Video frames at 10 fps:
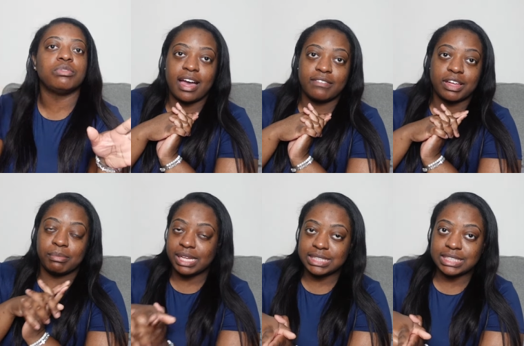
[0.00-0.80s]
Have
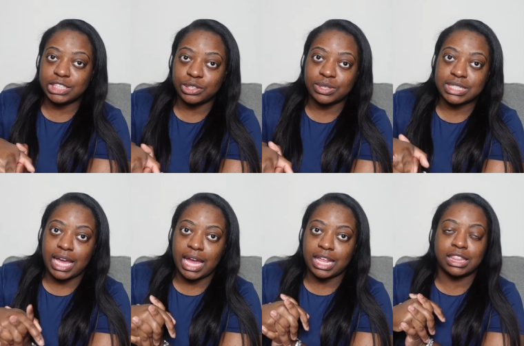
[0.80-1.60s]
amazing deals
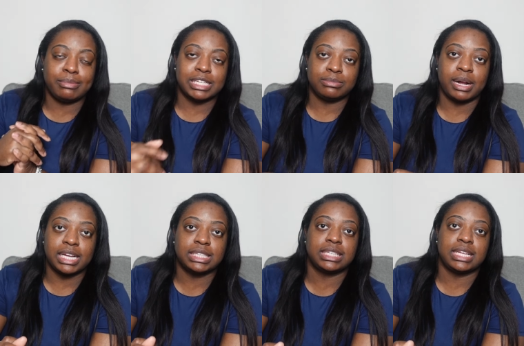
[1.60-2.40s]
and the best
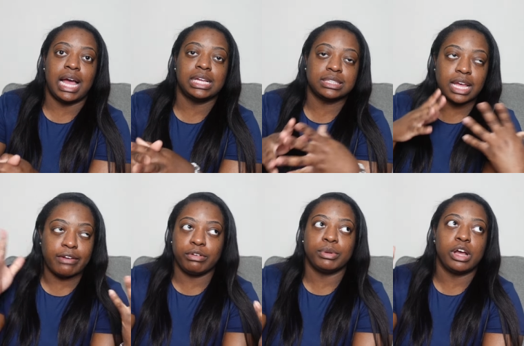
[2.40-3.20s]
prices, as
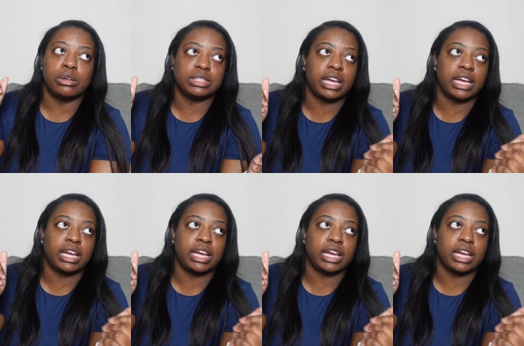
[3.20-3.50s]
everyone knows.